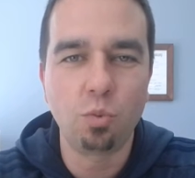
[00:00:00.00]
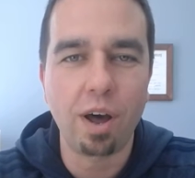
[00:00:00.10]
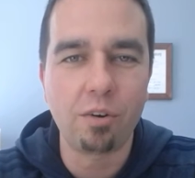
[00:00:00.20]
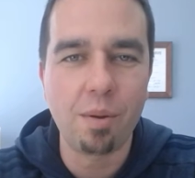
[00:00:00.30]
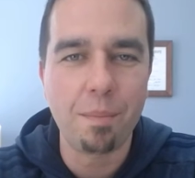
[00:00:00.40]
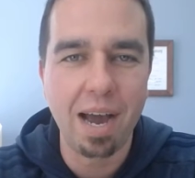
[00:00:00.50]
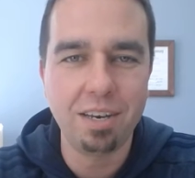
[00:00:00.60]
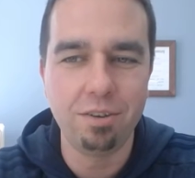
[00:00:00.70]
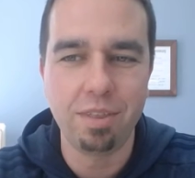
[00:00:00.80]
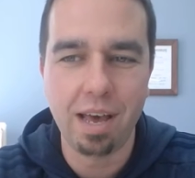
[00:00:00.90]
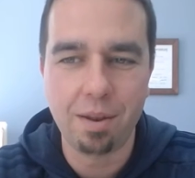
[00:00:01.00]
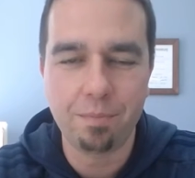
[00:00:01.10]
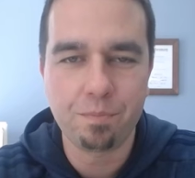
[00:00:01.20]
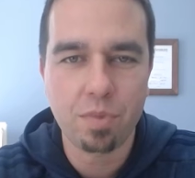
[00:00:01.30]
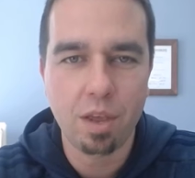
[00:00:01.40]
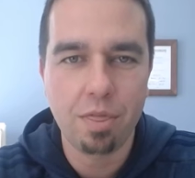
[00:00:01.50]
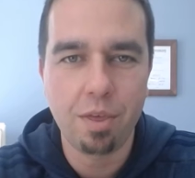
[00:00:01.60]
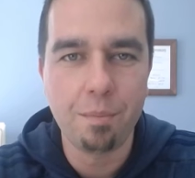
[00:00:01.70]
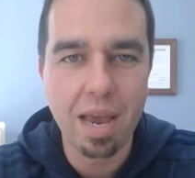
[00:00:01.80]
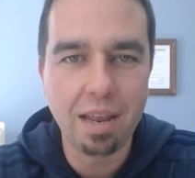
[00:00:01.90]
just want to remind you that
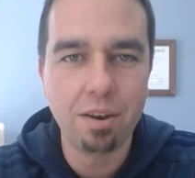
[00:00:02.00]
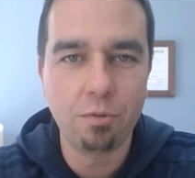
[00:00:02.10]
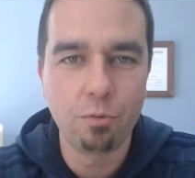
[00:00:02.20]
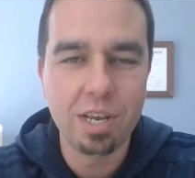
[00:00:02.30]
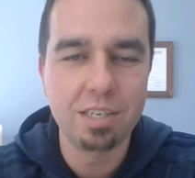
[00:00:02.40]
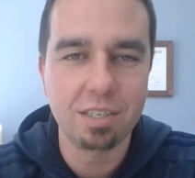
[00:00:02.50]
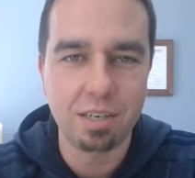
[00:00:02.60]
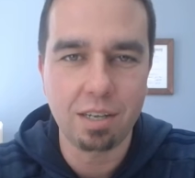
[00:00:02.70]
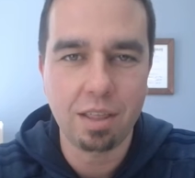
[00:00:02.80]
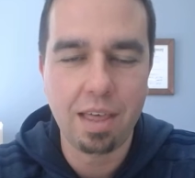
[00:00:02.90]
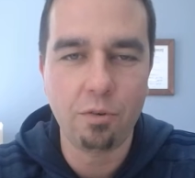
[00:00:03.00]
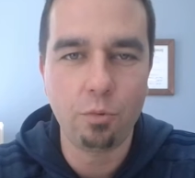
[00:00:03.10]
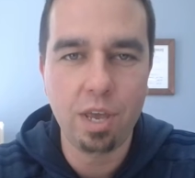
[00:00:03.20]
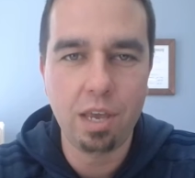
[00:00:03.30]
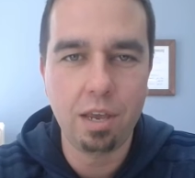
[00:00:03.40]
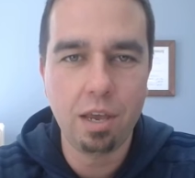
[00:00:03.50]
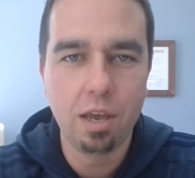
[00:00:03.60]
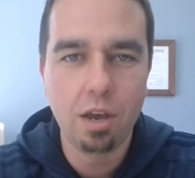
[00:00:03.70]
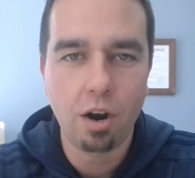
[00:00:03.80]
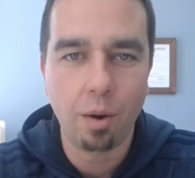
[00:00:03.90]
the main reason that we
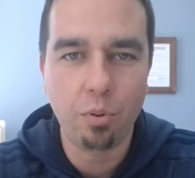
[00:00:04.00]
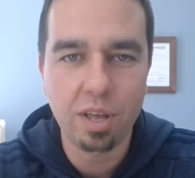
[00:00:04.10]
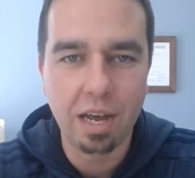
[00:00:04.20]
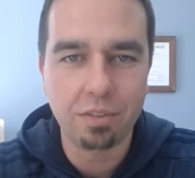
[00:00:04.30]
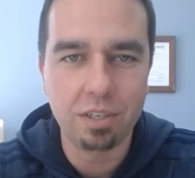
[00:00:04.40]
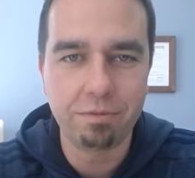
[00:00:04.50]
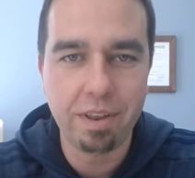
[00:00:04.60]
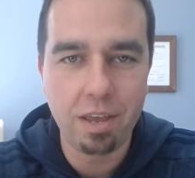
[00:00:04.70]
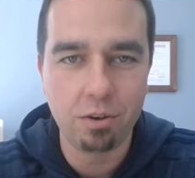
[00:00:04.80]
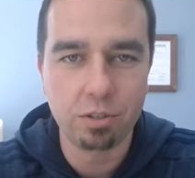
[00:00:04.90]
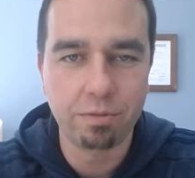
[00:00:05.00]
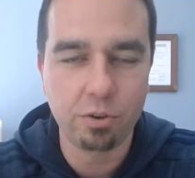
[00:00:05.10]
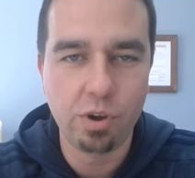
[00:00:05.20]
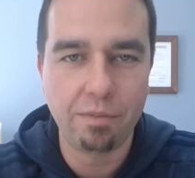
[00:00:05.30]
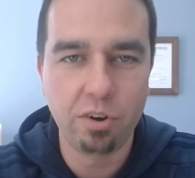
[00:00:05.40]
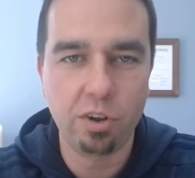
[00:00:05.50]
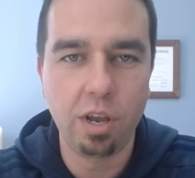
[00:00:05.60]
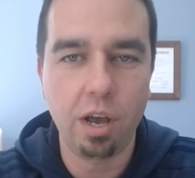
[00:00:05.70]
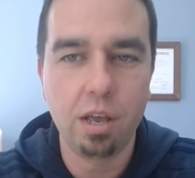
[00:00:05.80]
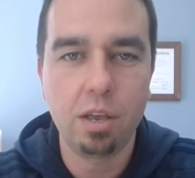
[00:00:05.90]
are putting out these videos for you
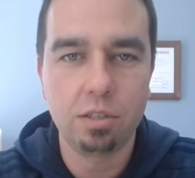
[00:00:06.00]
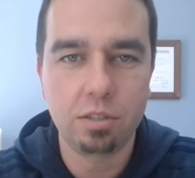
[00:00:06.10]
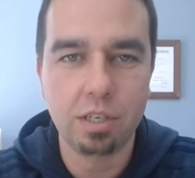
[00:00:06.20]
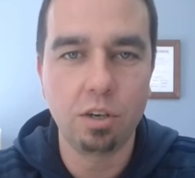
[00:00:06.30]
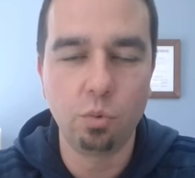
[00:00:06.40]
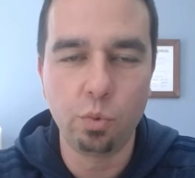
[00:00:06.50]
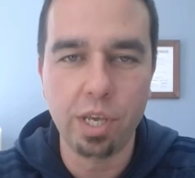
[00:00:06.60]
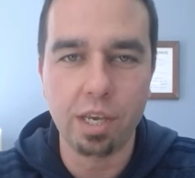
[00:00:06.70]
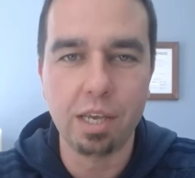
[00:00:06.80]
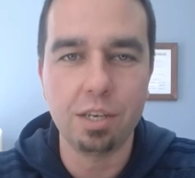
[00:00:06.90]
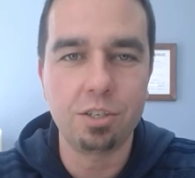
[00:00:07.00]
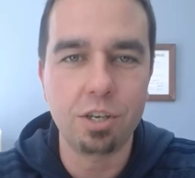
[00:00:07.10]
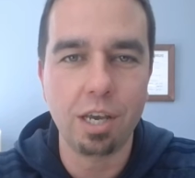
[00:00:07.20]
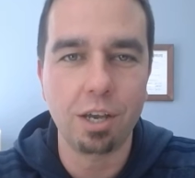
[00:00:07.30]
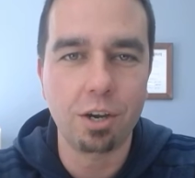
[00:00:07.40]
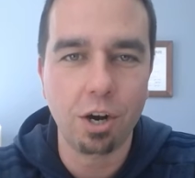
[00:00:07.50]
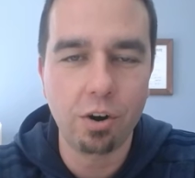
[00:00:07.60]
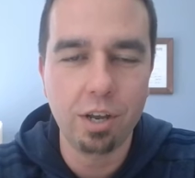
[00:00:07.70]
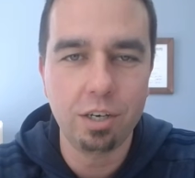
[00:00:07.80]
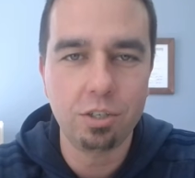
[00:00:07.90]
every single week is to
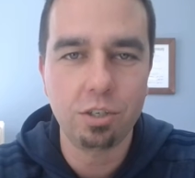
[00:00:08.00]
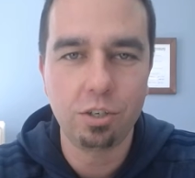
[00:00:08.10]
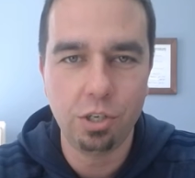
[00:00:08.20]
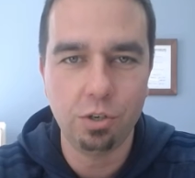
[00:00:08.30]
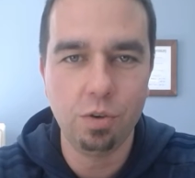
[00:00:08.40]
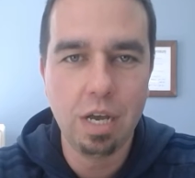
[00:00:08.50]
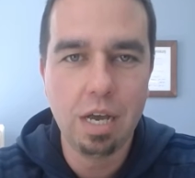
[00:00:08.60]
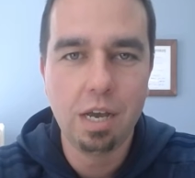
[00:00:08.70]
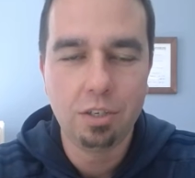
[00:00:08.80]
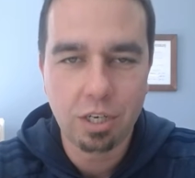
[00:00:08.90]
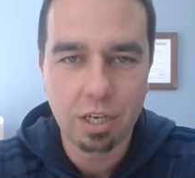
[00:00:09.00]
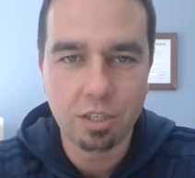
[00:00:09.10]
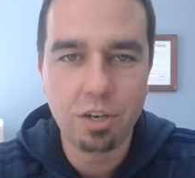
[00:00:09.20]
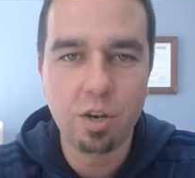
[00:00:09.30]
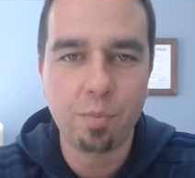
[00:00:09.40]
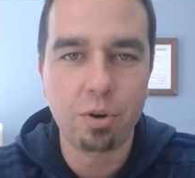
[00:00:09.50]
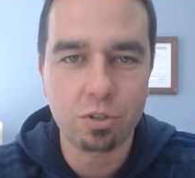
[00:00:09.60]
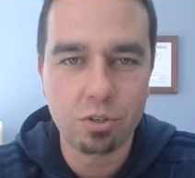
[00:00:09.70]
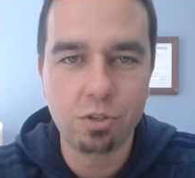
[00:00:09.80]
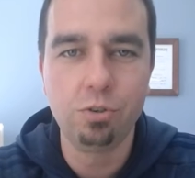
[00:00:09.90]
encourage you to continue to
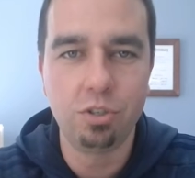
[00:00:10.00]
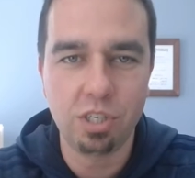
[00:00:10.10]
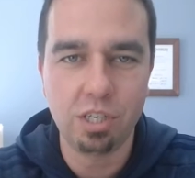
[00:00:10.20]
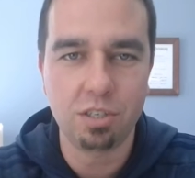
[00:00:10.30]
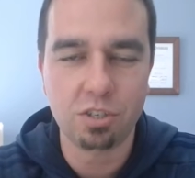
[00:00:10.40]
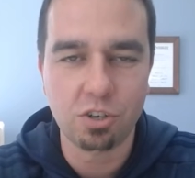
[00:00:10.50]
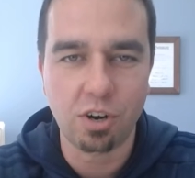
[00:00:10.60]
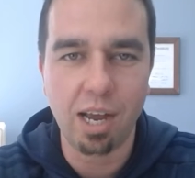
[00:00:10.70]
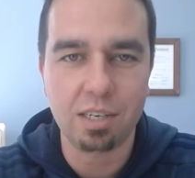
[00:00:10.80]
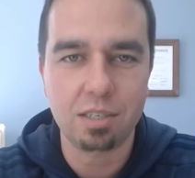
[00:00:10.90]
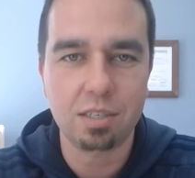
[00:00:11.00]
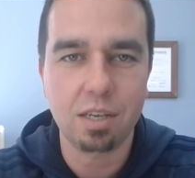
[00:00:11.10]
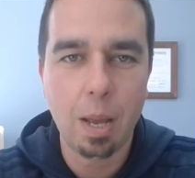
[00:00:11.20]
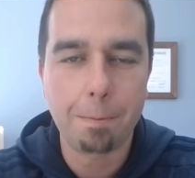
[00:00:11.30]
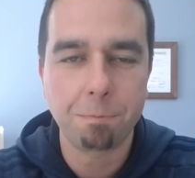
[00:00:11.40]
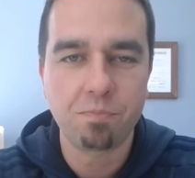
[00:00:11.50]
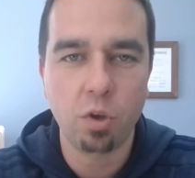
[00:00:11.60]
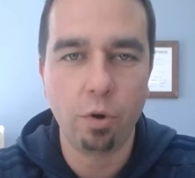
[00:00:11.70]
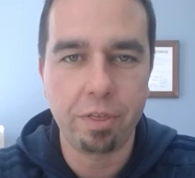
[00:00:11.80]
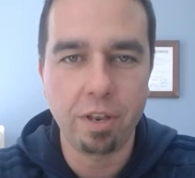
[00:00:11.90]
pursue Jesus Christ
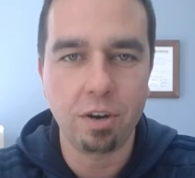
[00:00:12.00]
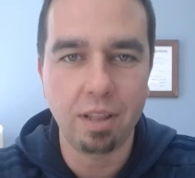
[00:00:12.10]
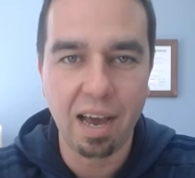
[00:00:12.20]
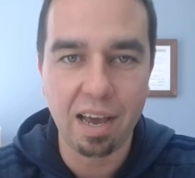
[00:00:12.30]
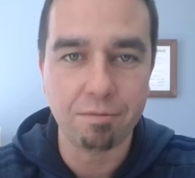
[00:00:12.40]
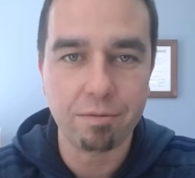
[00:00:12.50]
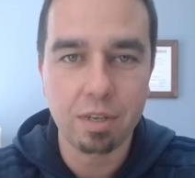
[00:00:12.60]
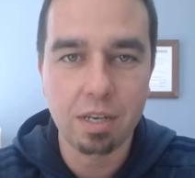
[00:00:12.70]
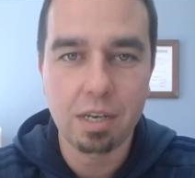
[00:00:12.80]
within your life,